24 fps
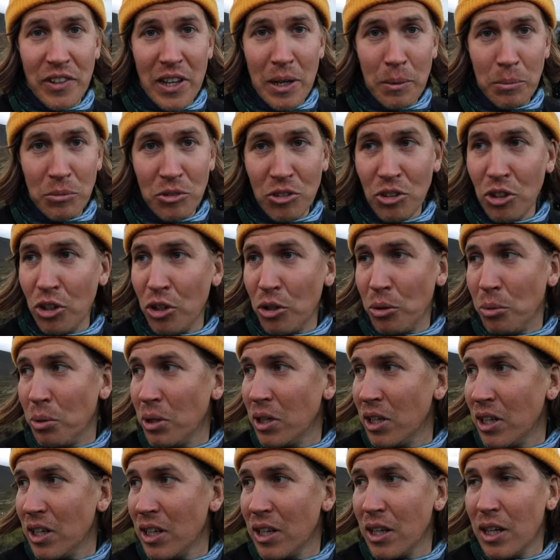of him too.
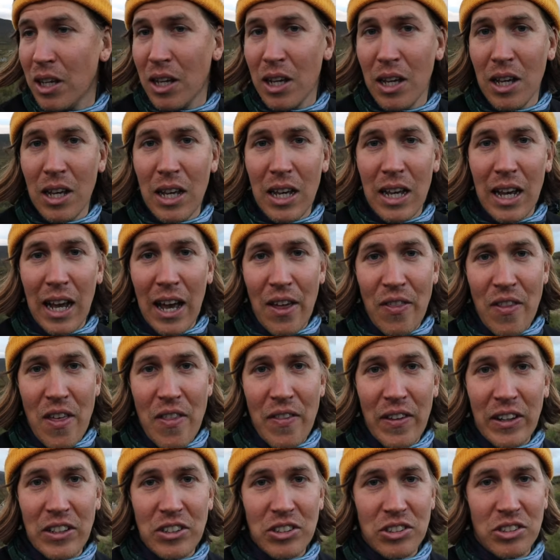And
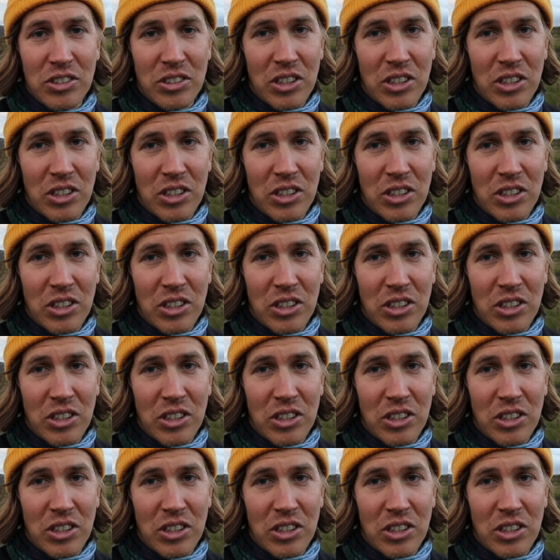then they just